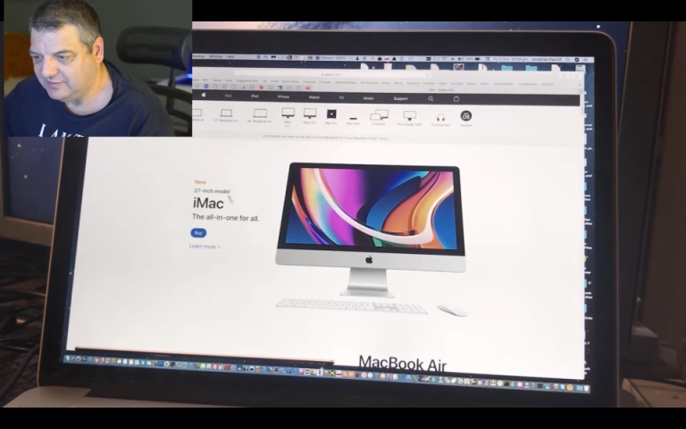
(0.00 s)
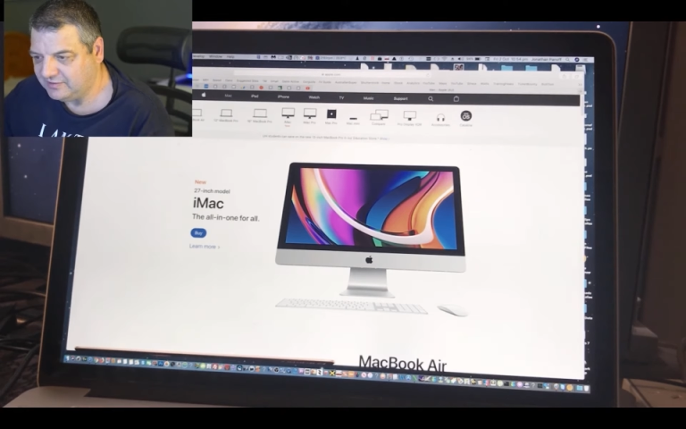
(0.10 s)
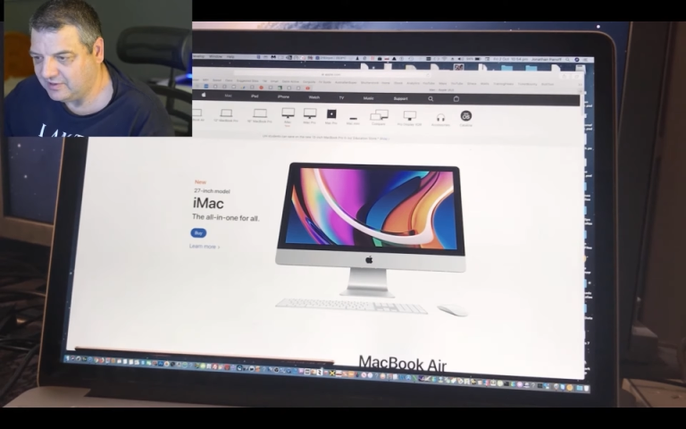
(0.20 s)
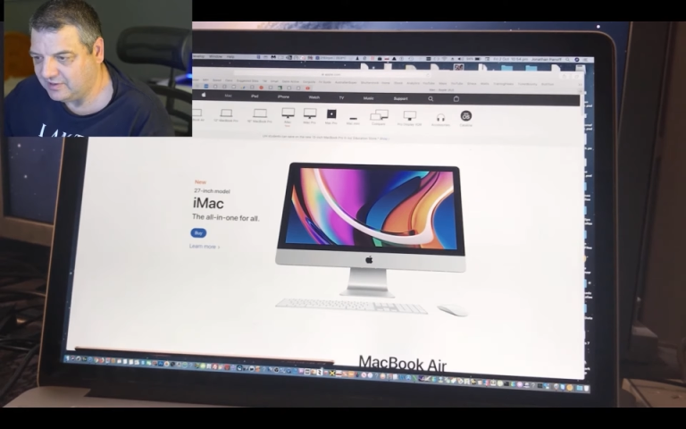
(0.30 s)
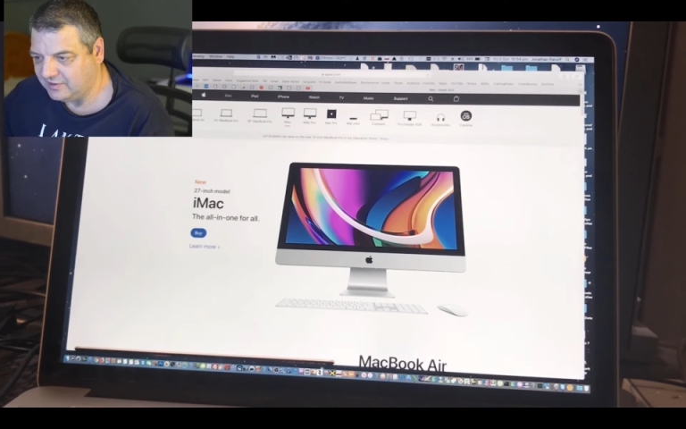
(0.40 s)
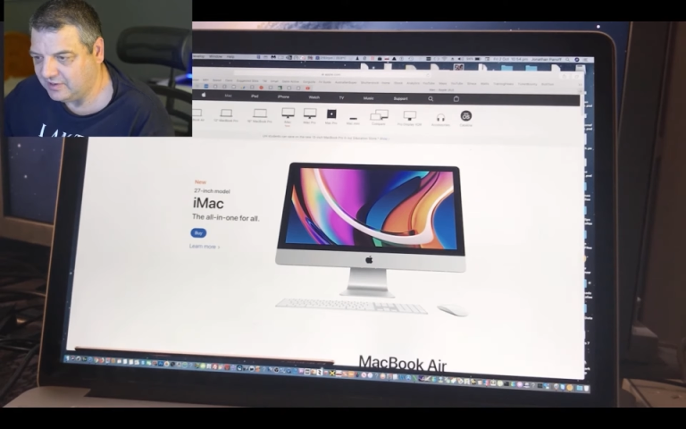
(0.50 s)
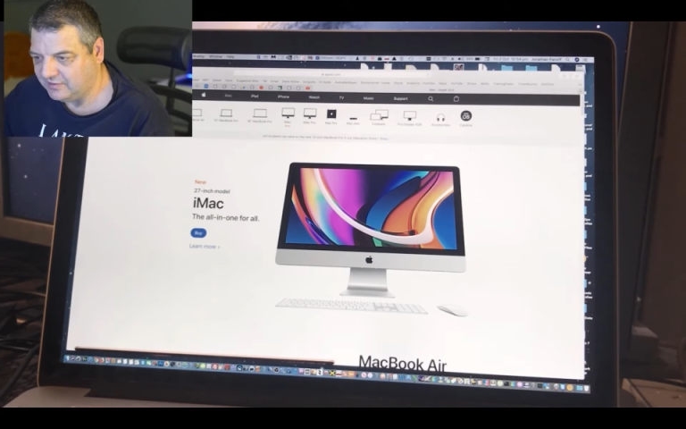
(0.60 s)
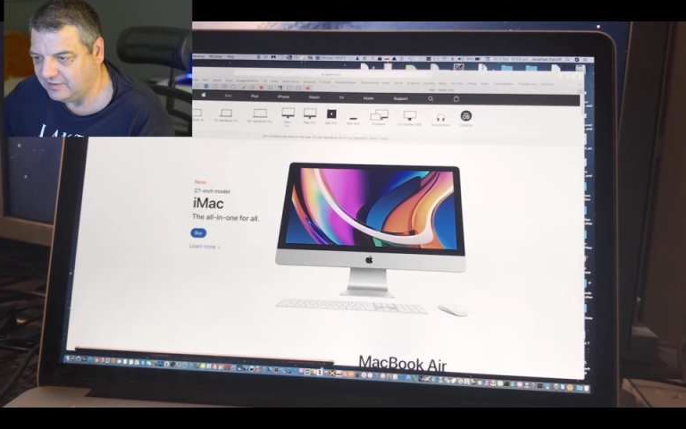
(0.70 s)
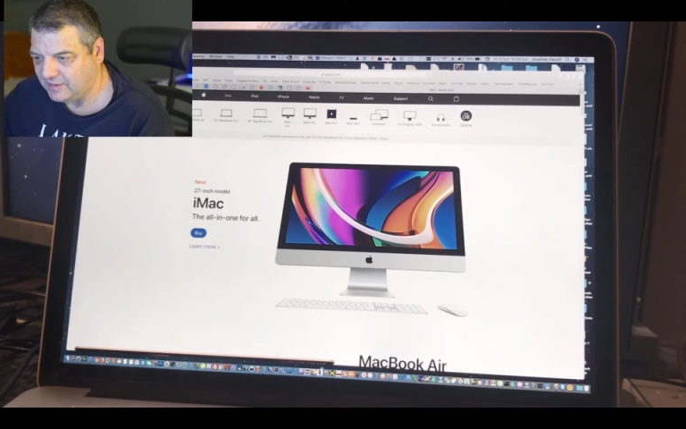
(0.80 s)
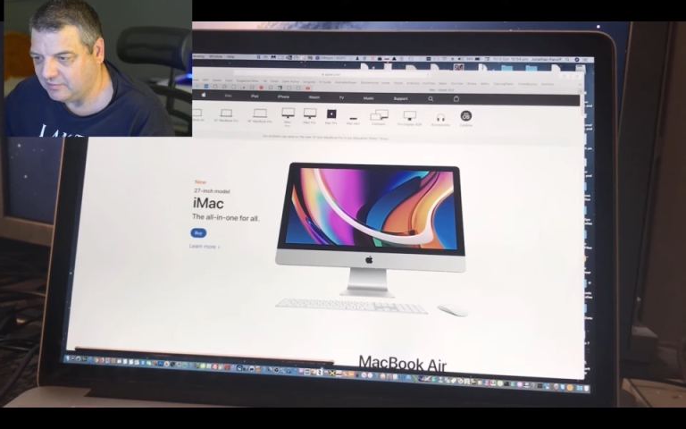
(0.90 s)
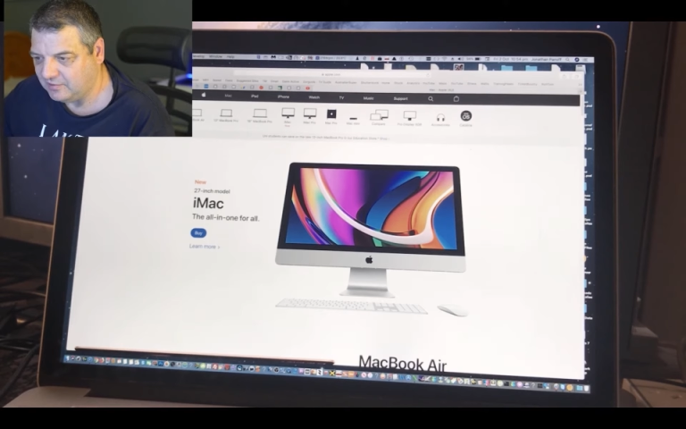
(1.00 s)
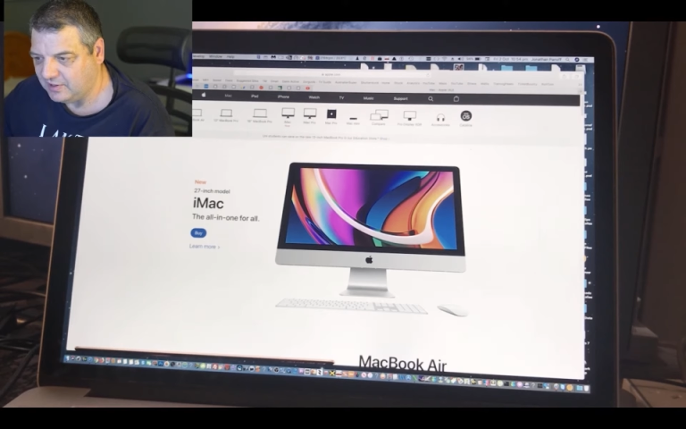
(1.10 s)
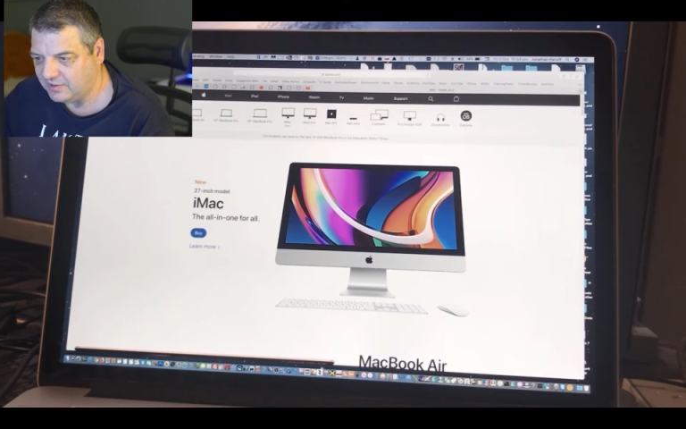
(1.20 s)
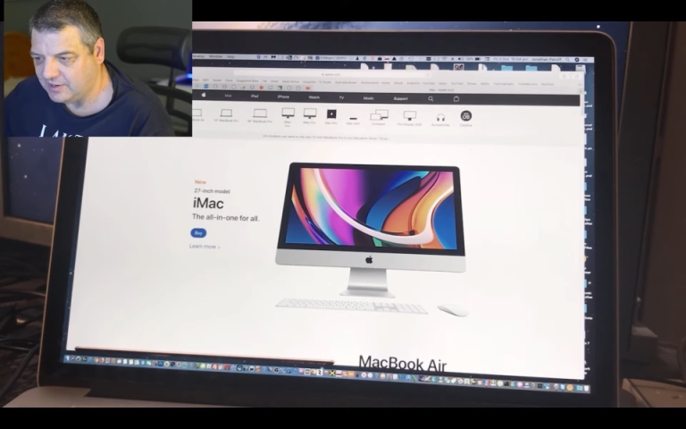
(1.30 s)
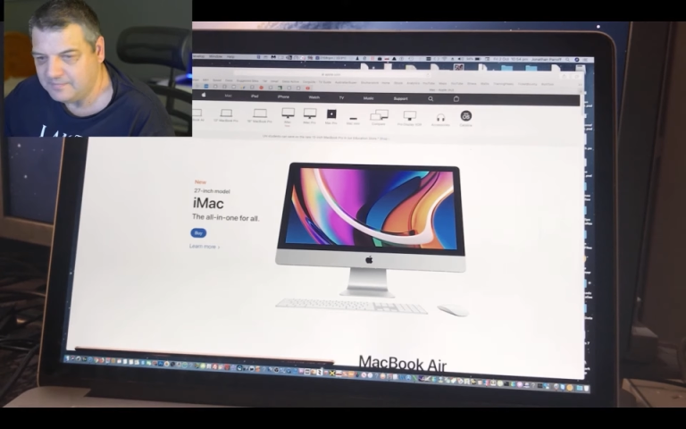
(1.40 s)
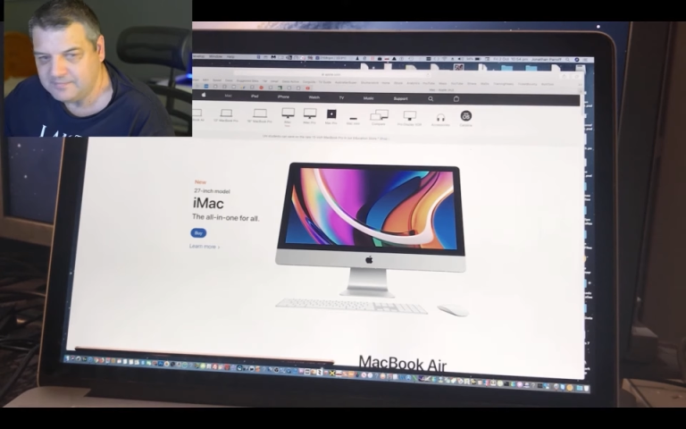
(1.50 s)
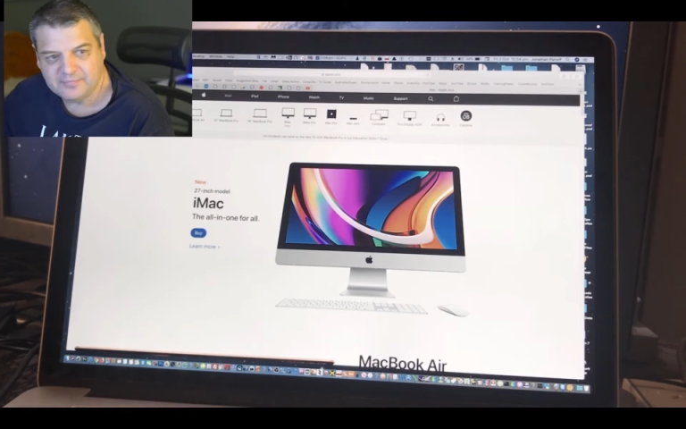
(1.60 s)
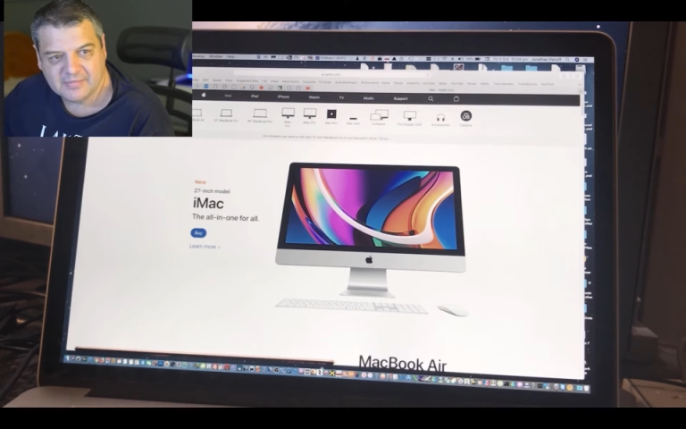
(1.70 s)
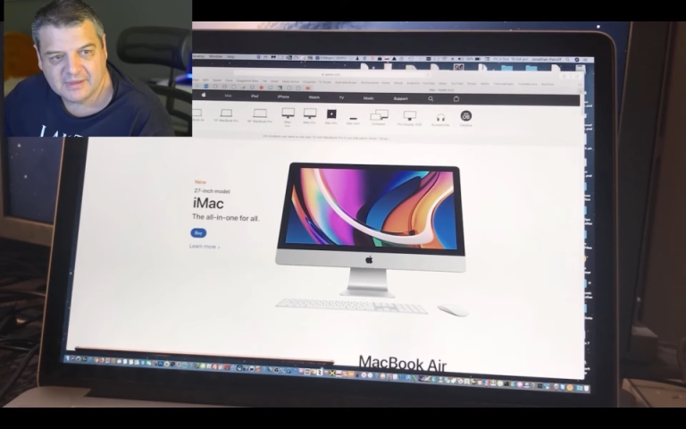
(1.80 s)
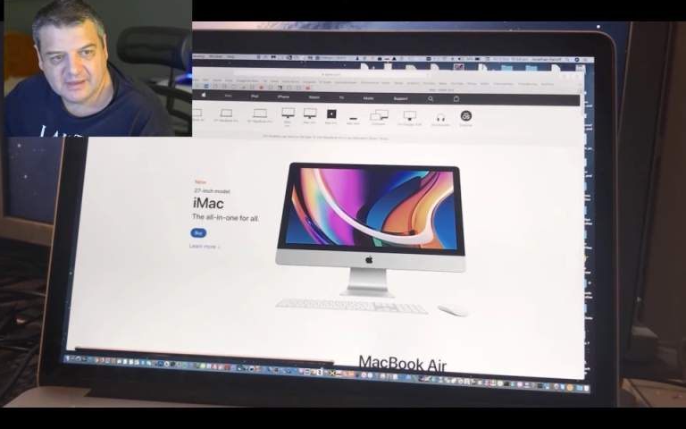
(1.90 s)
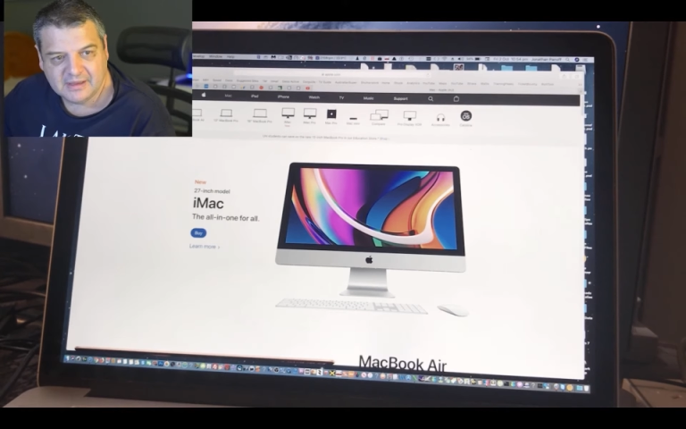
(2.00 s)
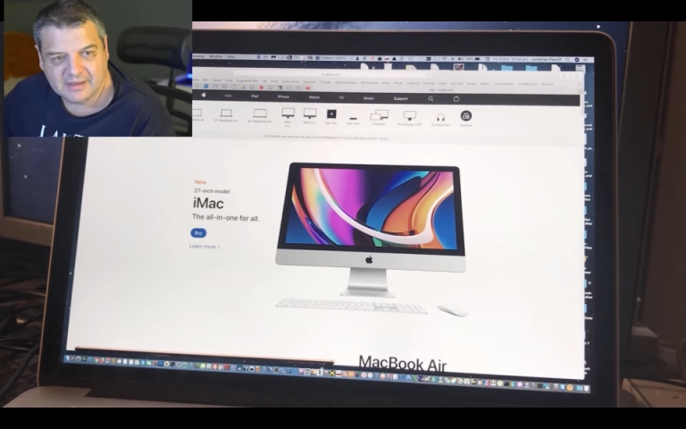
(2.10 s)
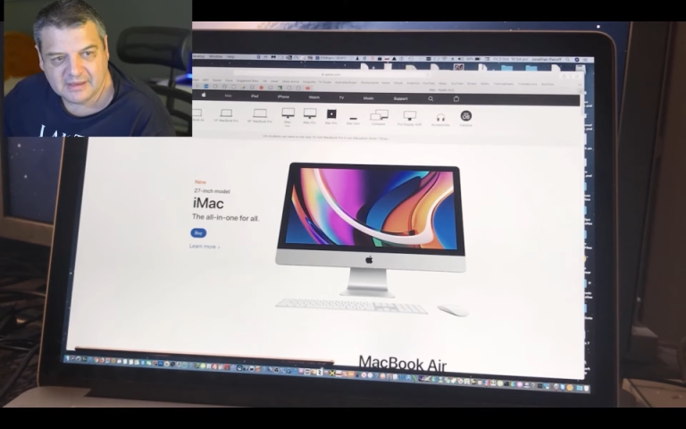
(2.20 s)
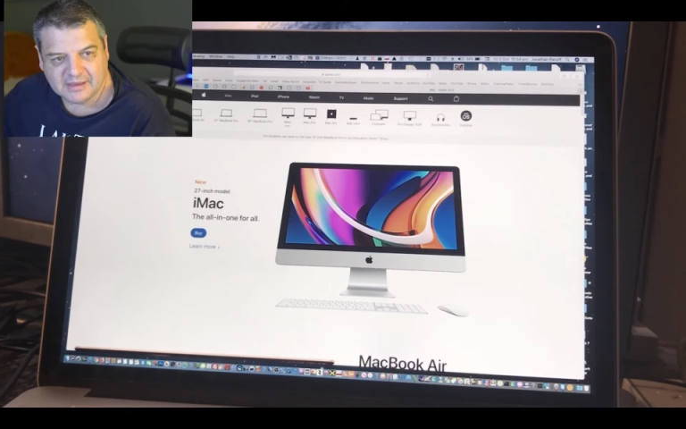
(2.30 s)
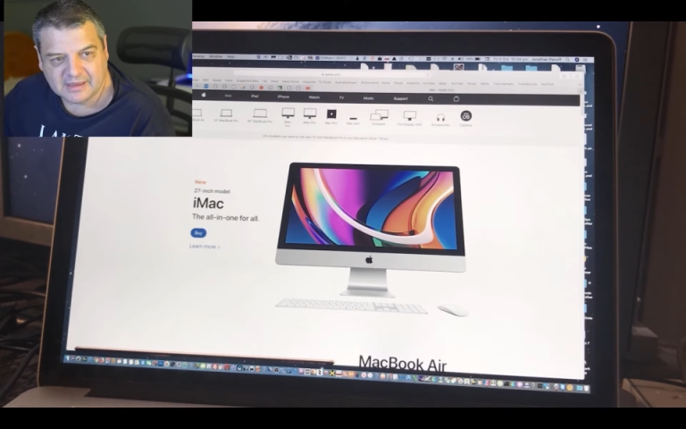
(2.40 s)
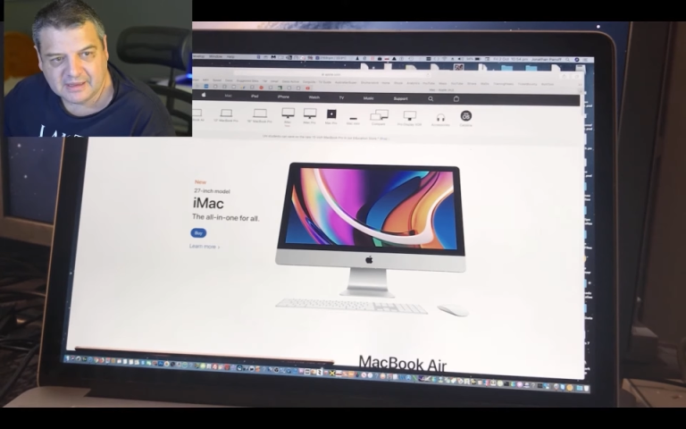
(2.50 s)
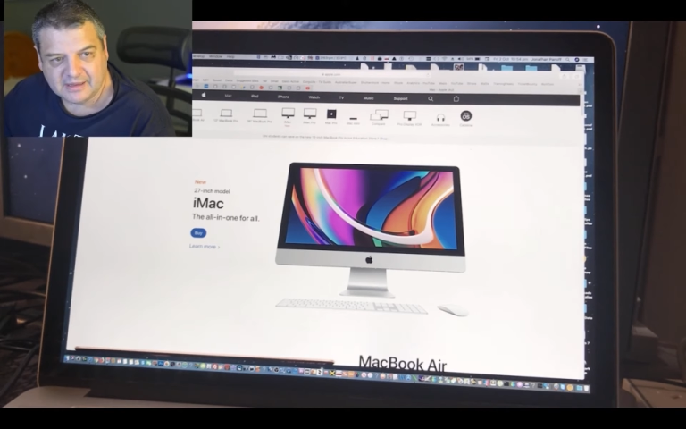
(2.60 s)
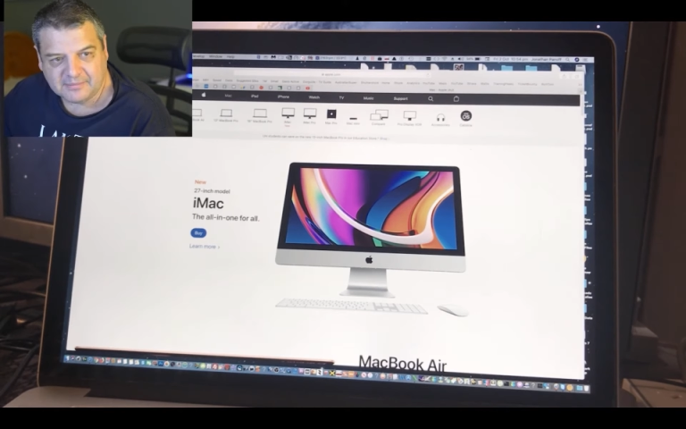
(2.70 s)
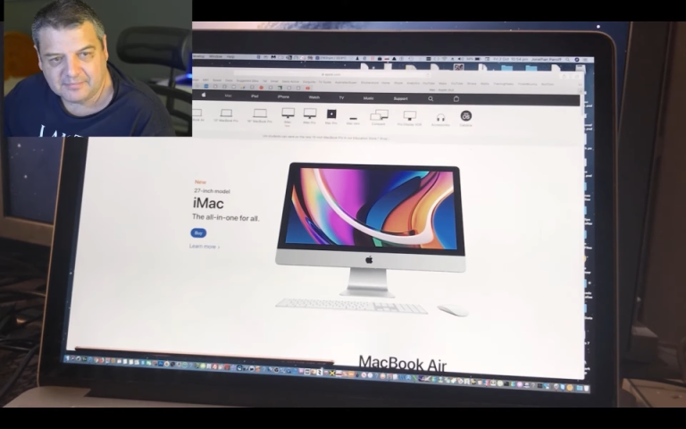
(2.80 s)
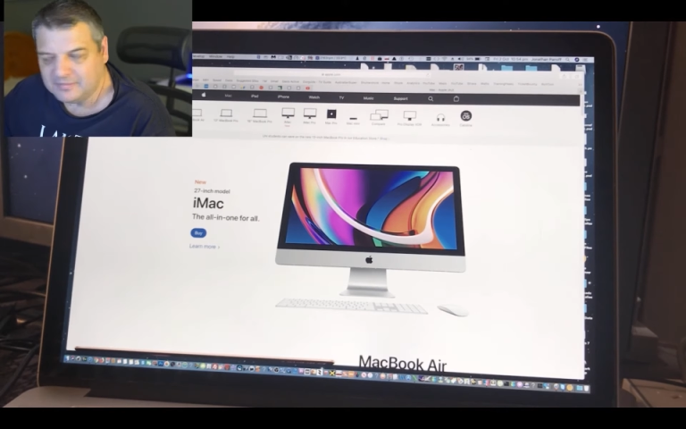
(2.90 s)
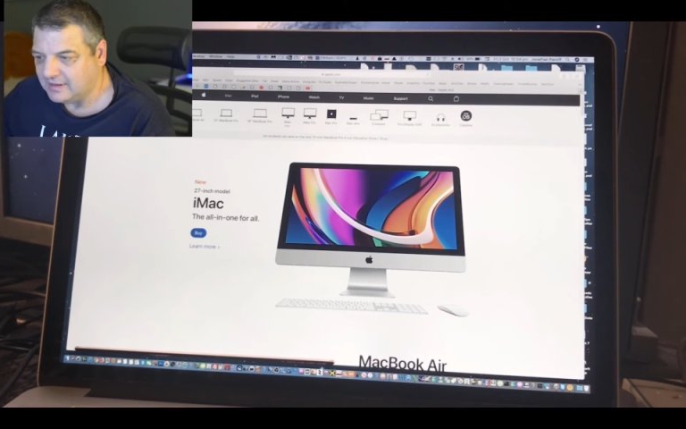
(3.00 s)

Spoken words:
You can either go to the Apple logo and